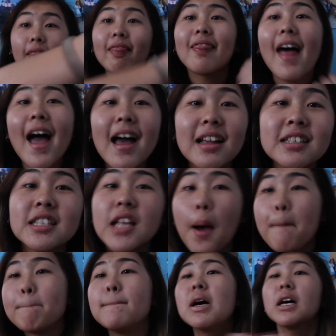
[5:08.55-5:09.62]

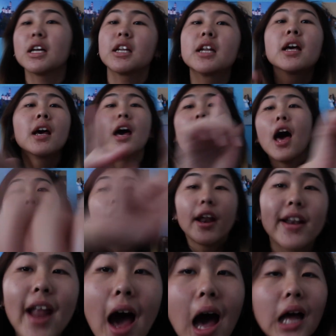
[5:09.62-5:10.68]
Last but
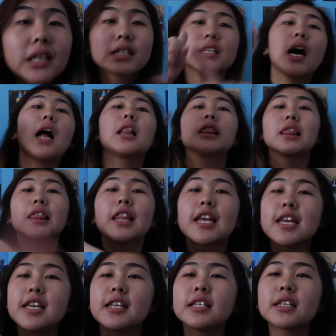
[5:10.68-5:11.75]
not
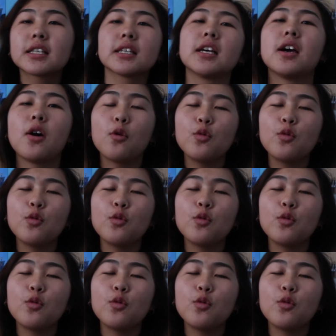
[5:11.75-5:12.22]
least,